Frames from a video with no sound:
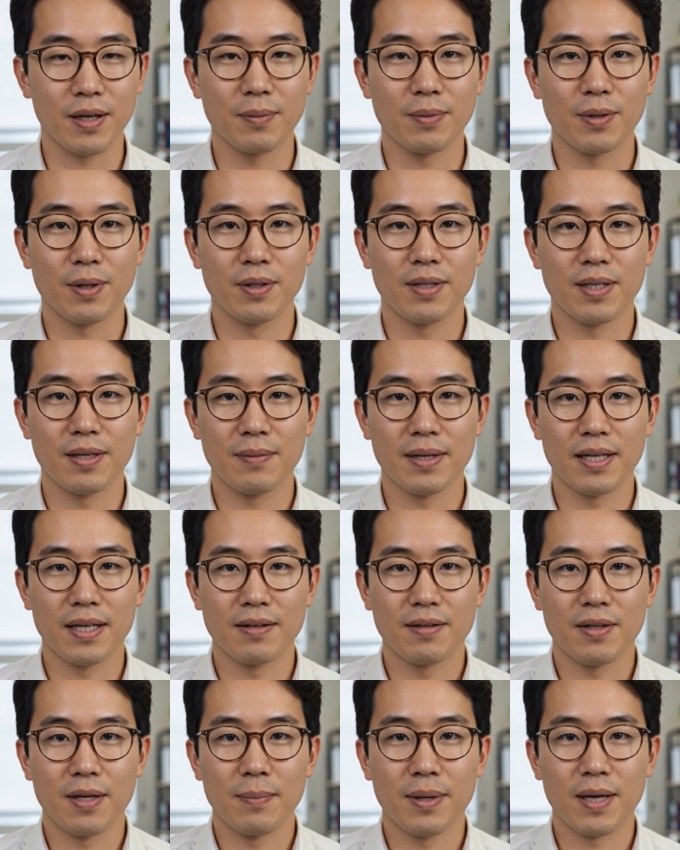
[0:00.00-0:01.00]
producing
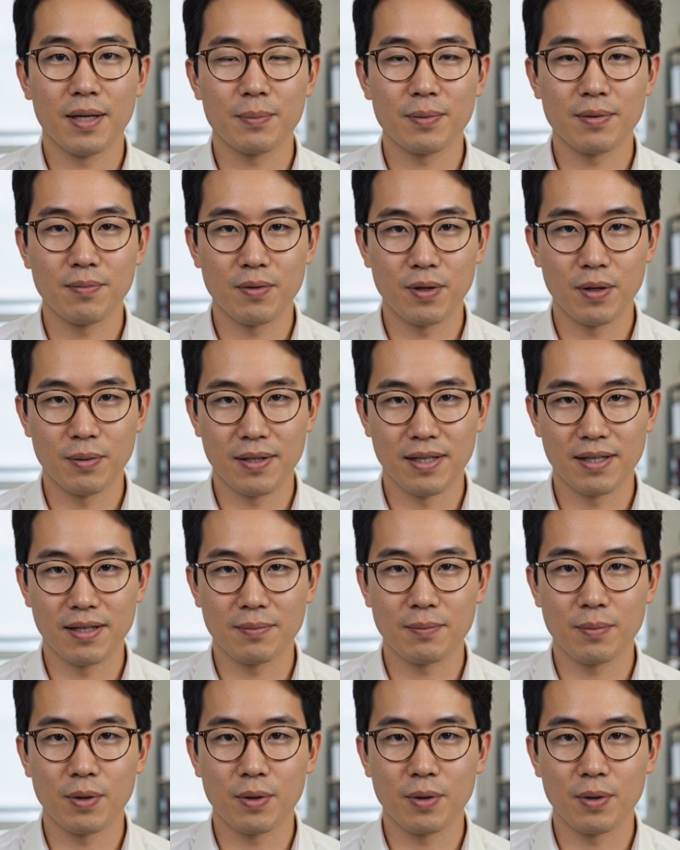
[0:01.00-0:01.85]
meaningfully better performance in